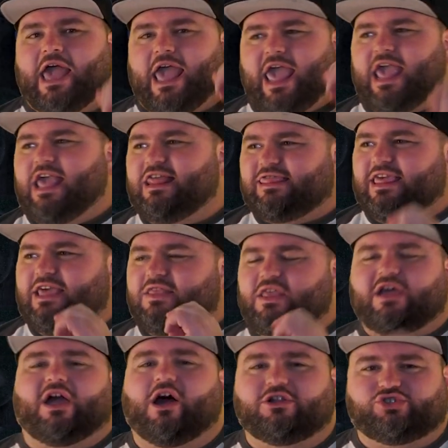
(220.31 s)
8th in the
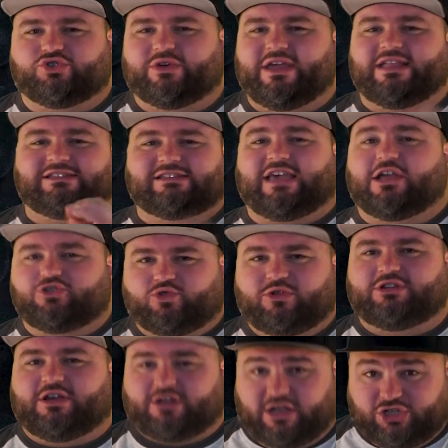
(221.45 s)
country in
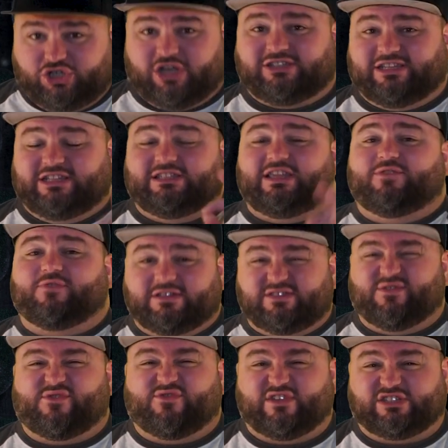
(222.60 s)
schedule-adjusted defensive
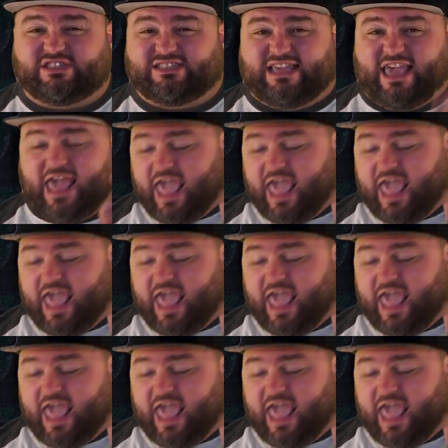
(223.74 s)
efficiency.